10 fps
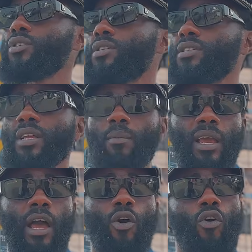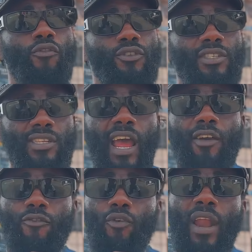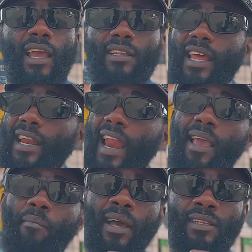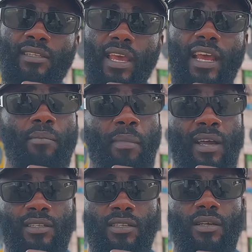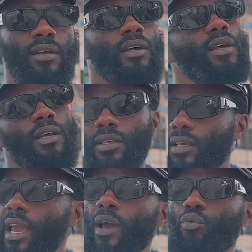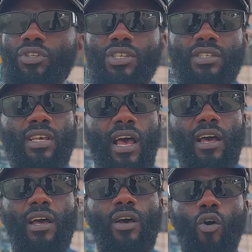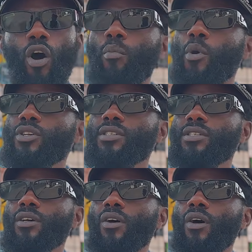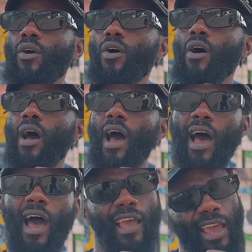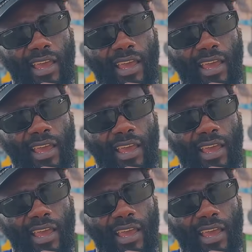system, they can go strike for like 9 months, 8 months. Yeah, which is almost a